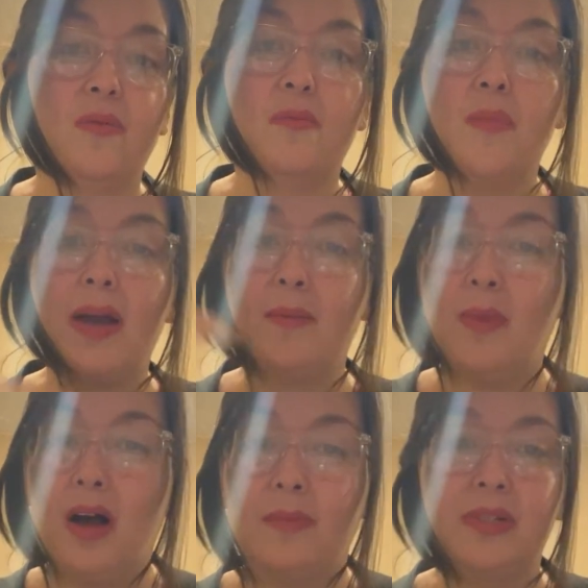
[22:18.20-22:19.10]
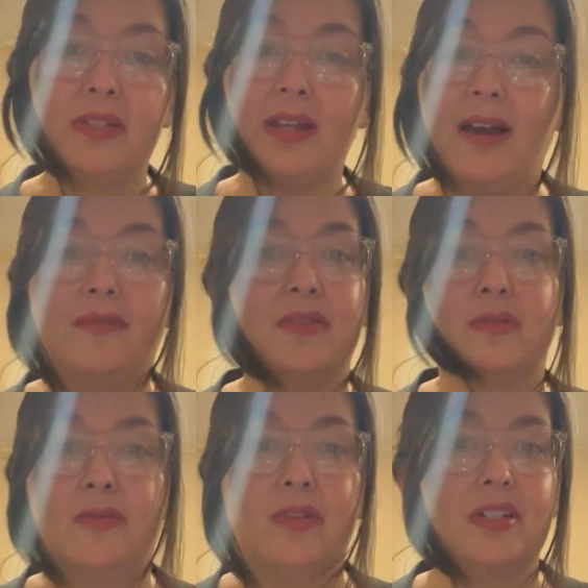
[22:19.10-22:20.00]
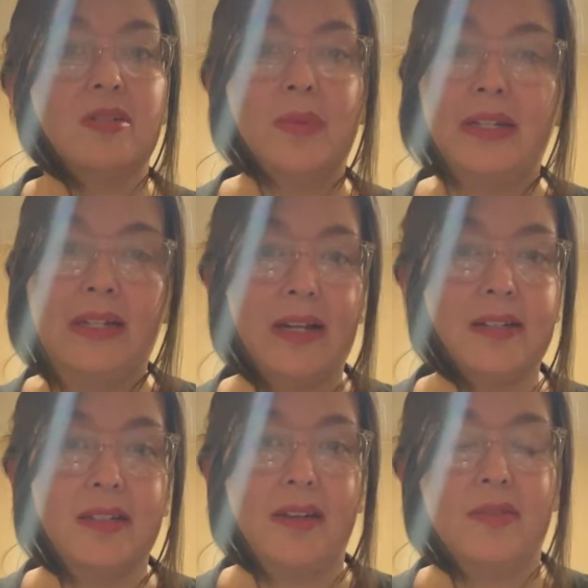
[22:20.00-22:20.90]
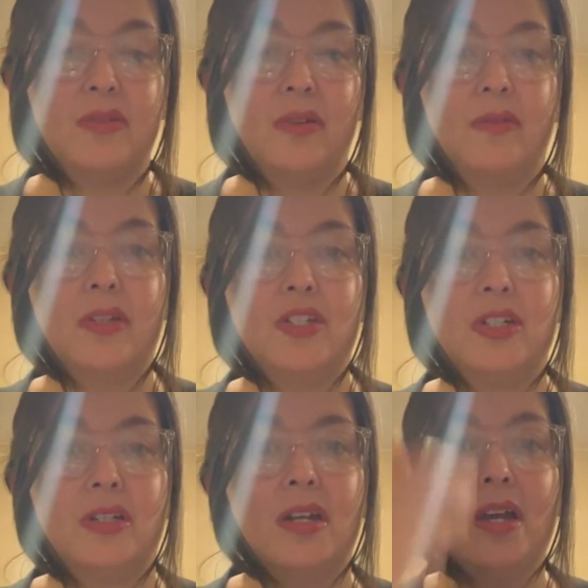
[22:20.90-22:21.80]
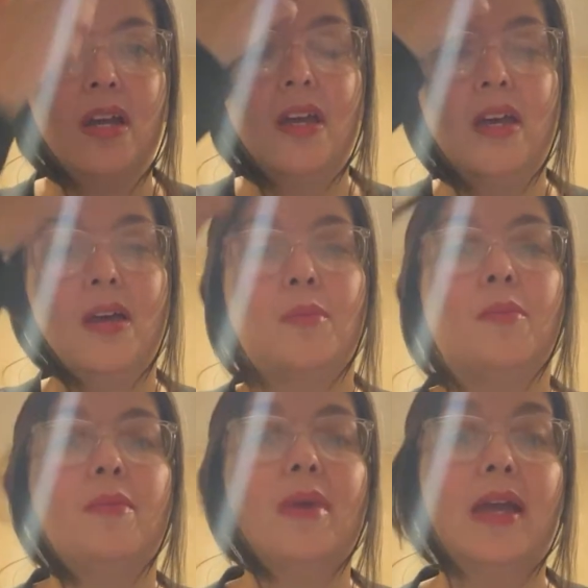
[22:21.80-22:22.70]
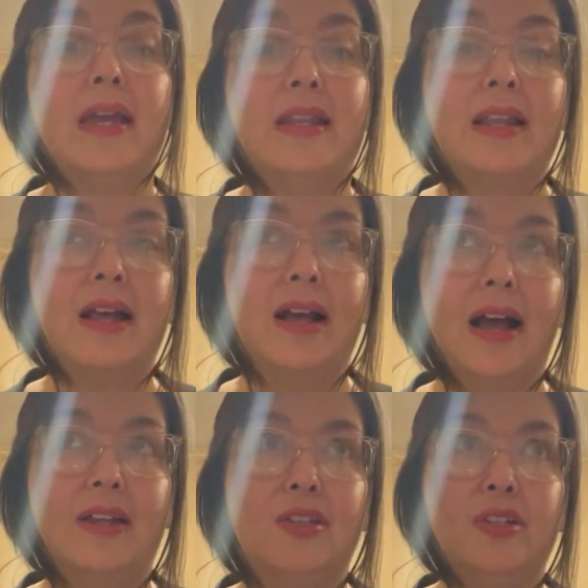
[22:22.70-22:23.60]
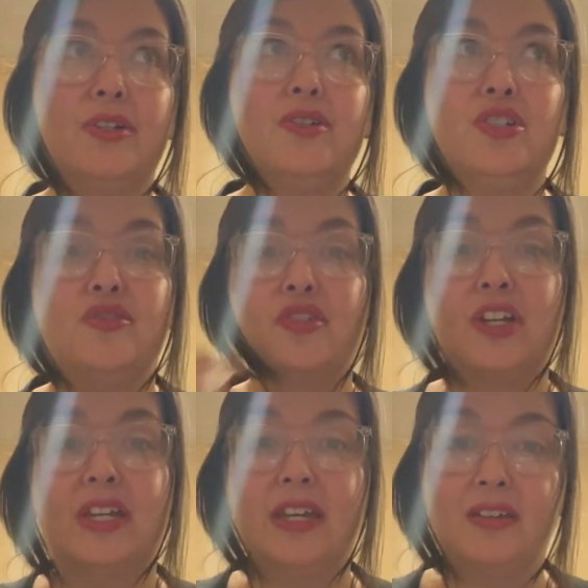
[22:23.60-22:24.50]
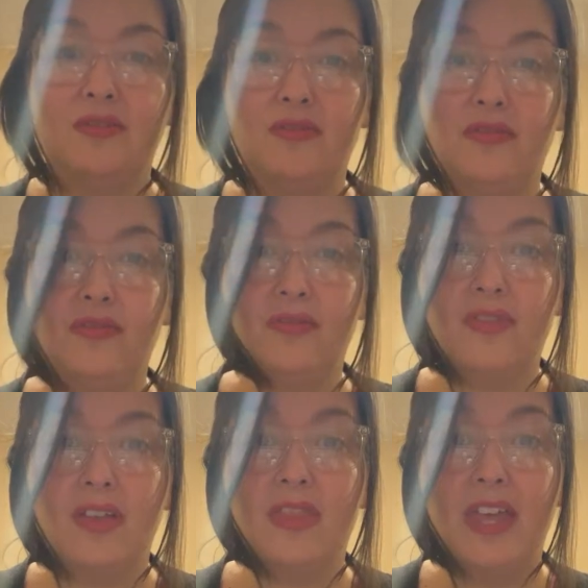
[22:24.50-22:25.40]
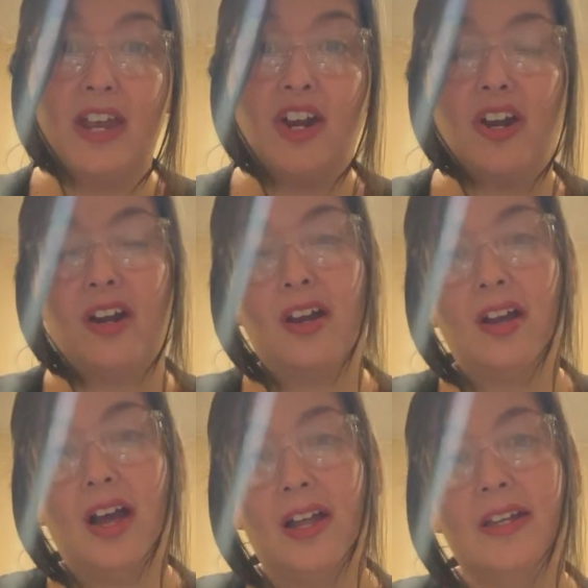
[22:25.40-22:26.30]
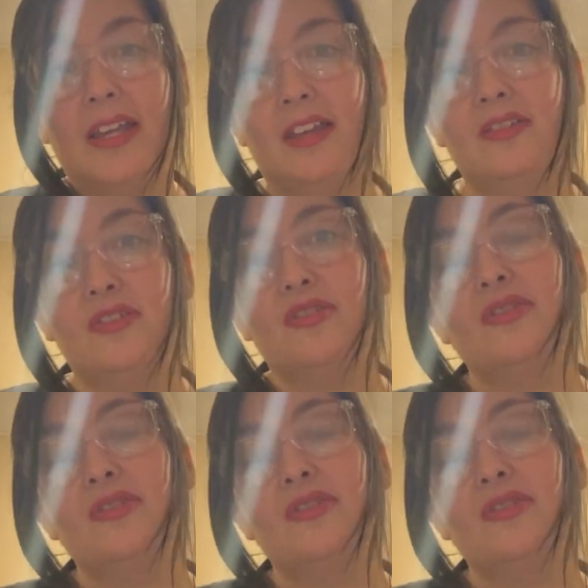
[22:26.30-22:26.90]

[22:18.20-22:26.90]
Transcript: my mom doesn't have this revelation. My dad doesn't have this revelation. And I learn to forgive their unhealed